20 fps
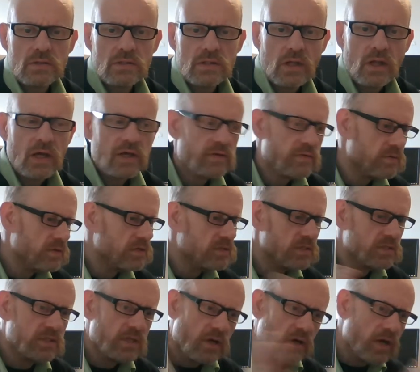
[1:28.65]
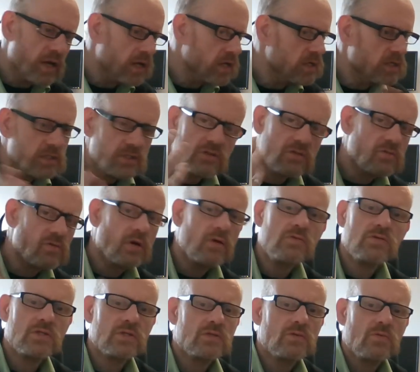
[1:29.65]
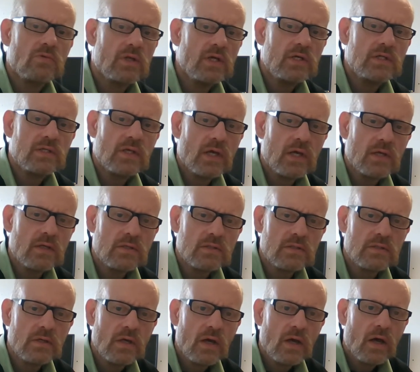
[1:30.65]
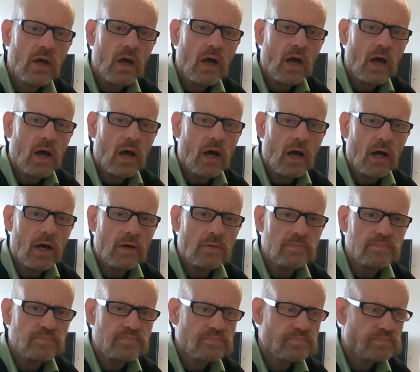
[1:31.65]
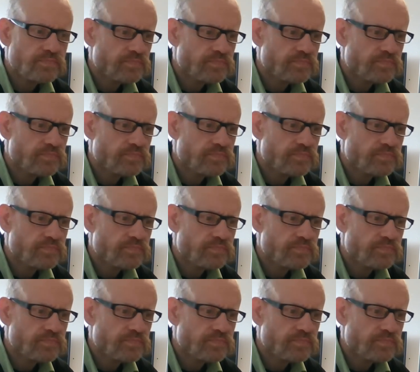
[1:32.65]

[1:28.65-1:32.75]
Like society just throws us all these things. Um,